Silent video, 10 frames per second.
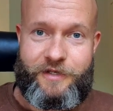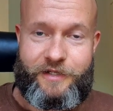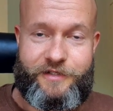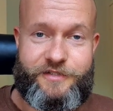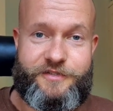
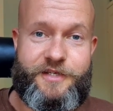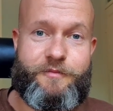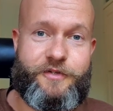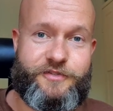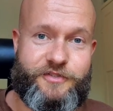And these
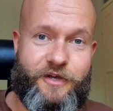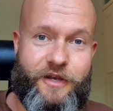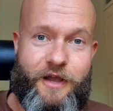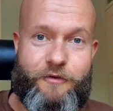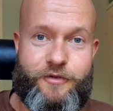demons
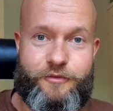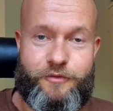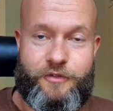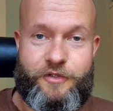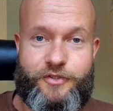allow
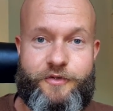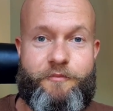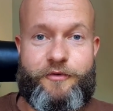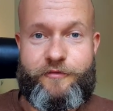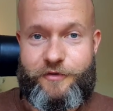you to
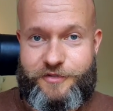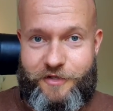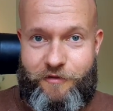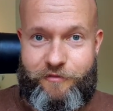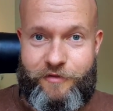improve
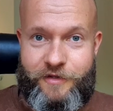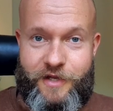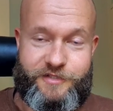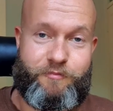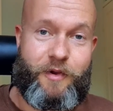yourself
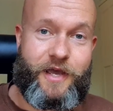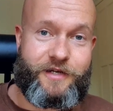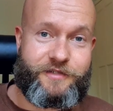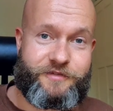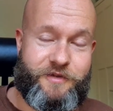as a
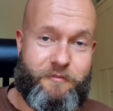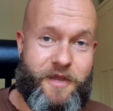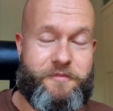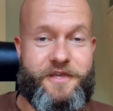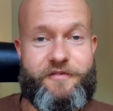pilot and
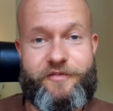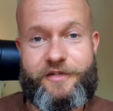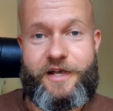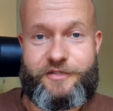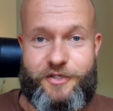maybe
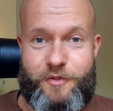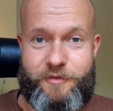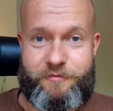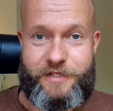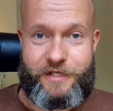even as a
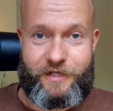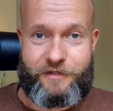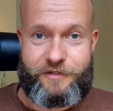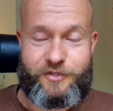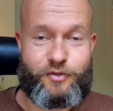human being.
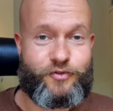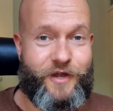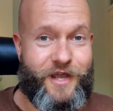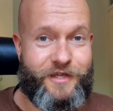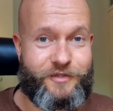So
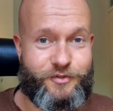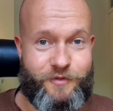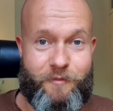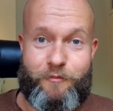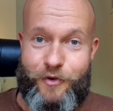try
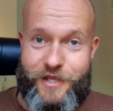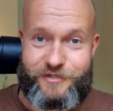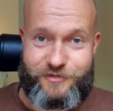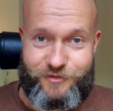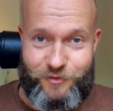to
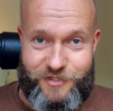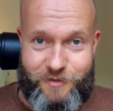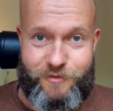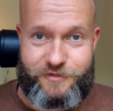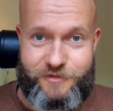embrace your
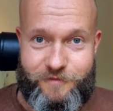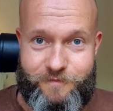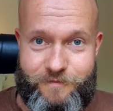demons.